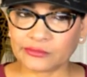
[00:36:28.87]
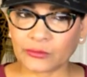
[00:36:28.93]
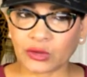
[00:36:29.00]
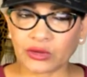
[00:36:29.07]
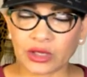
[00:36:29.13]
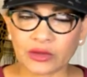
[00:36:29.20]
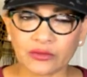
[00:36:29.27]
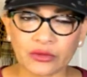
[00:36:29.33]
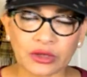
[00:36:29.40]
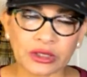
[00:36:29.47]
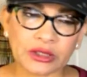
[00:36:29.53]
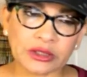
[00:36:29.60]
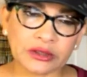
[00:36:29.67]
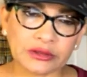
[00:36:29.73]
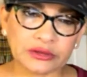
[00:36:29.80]
Okay, we're
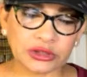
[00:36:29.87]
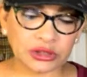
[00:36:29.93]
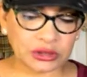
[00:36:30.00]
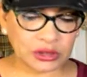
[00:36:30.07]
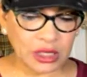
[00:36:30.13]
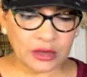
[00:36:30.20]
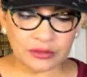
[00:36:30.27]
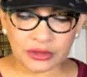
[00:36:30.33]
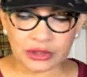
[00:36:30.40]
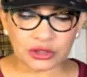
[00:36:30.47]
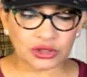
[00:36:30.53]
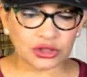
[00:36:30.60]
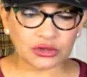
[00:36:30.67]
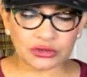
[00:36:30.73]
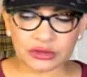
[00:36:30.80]
gonna just, I'm gonna
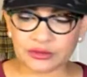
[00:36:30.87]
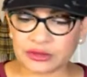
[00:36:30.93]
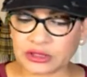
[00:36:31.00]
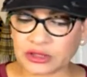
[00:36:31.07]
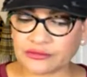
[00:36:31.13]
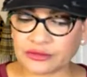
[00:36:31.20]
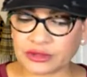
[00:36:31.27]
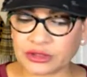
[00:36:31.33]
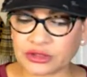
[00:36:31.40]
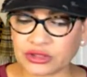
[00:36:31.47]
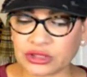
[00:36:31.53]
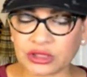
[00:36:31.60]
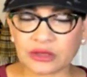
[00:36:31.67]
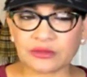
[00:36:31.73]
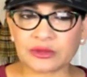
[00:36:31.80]
show some stuff until
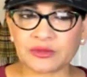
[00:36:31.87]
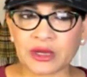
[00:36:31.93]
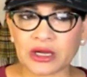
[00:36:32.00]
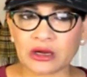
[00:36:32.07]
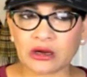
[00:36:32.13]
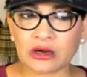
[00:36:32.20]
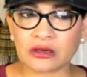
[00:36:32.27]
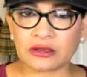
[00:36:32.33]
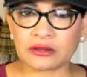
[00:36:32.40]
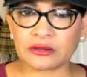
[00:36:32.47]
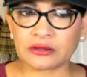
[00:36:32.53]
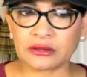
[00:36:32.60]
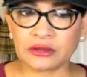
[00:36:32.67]
she comes back on.